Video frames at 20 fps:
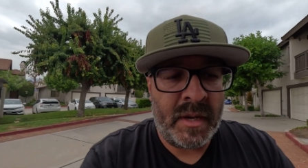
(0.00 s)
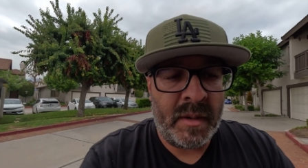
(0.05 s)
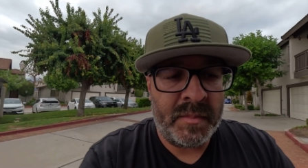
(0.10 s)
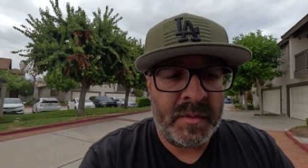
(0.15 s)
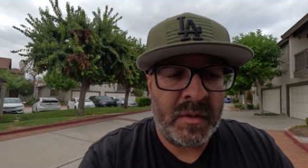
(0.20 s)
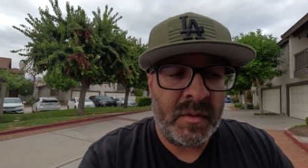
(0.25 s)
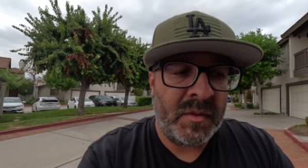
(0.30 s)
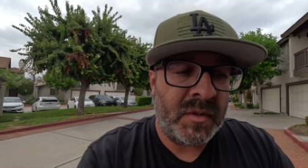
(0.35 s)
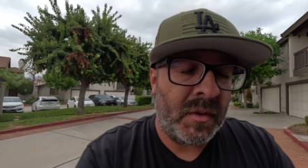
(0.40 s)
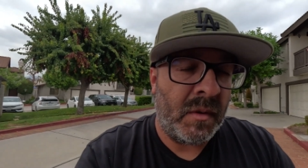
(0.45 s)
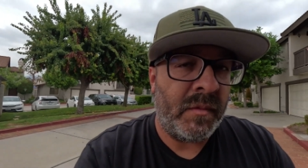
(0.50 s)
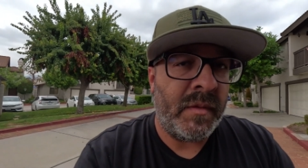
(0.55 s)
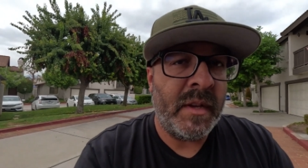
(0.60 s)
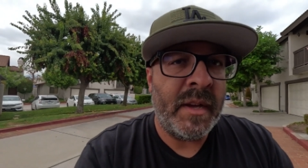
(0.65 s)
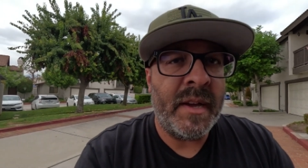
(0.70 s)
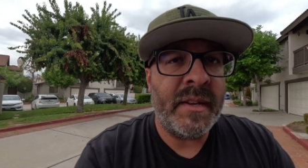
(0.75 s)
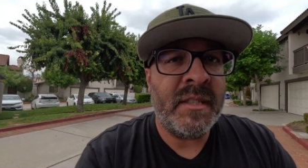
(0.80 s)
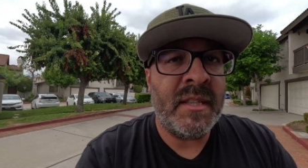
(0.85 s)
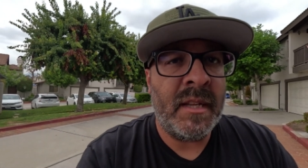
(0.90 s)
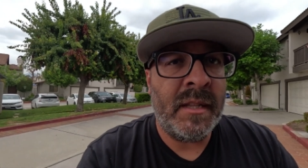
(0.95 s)
So if you guys need
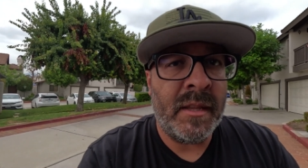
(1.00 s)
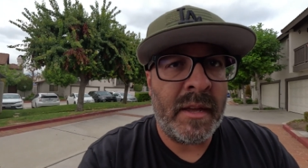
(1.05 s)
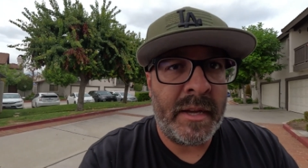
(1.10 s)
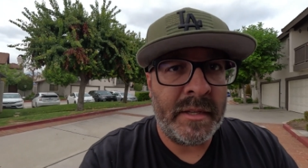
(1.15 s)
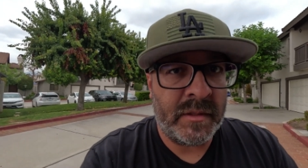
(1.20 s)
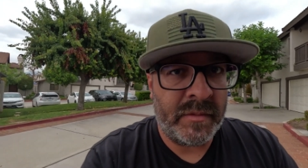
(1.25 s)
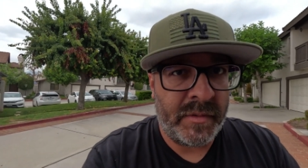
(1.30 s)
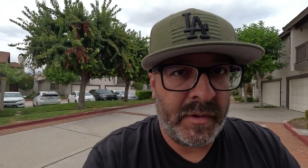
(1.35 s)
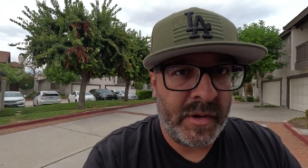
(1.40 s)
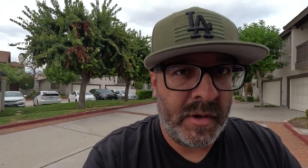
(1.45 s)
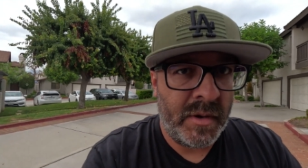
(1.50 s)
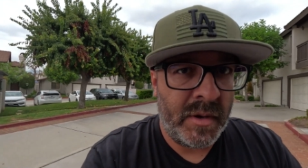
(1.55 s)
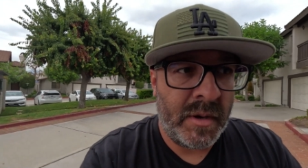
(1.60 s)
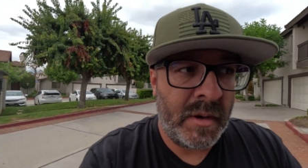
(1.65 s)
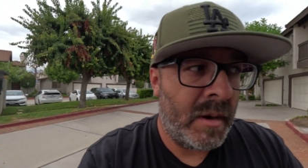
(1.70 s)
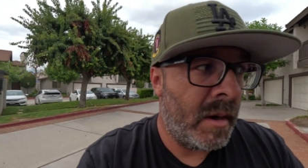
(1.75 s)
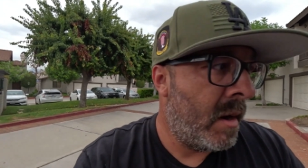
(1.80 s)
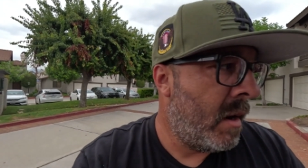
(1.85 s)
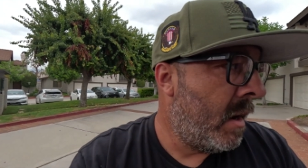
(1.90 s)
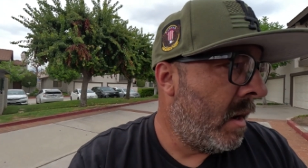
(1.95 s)
lights for your
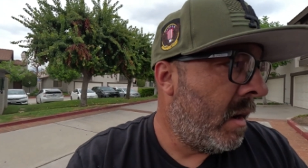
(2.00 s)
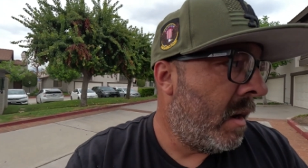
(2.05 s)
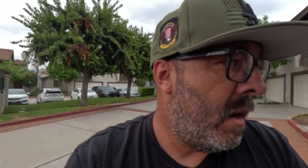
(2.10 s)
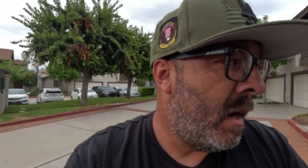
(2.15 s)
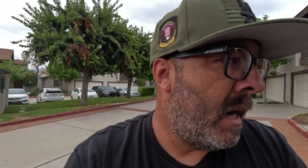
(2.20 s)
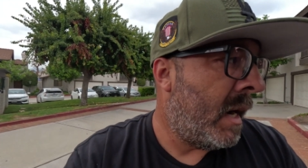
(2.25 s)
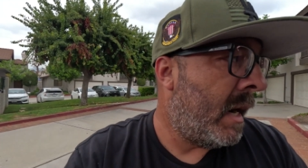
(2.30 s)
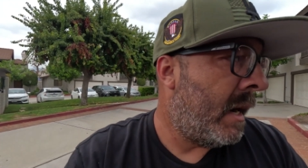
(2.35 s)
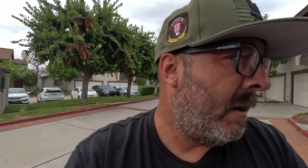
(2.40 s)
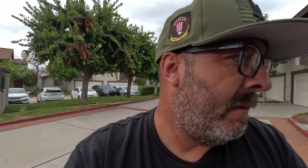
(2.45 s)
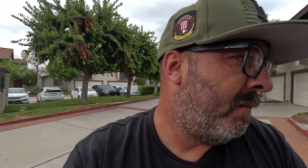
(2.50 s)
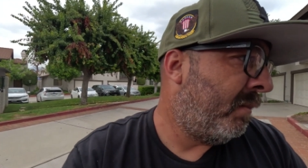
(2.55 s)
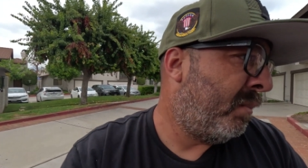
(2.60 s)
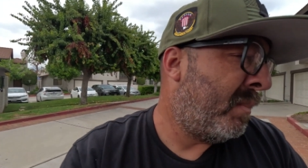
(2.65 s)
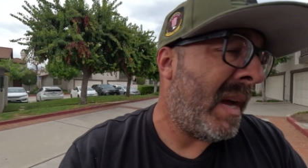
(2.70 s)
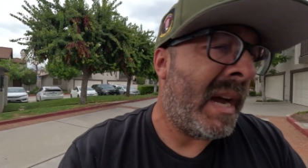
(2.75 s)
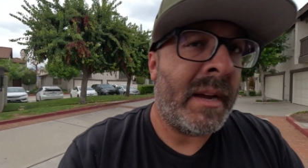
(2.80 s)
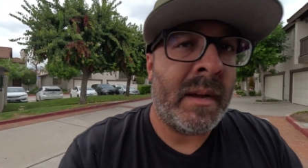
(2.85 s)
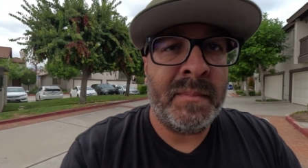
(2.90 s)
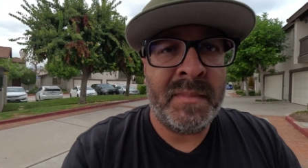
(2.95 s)
backup
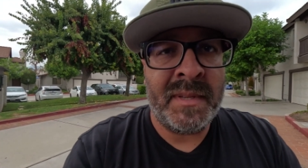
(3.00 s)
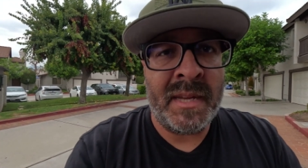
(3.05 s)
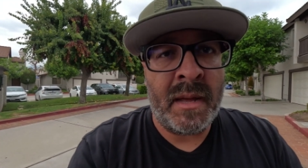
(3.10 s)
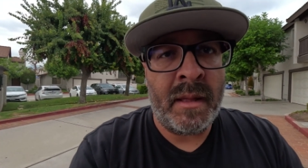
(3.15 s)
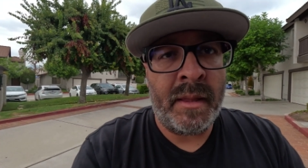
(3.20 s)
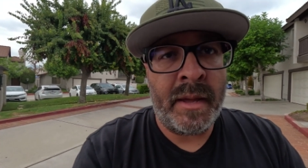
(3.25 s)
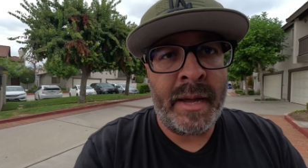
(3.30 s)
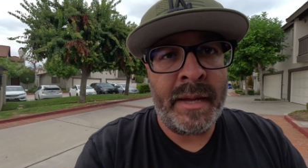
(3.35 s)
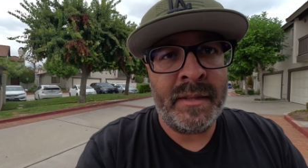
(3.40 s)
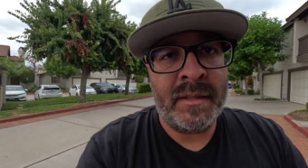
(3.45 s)
tail lights,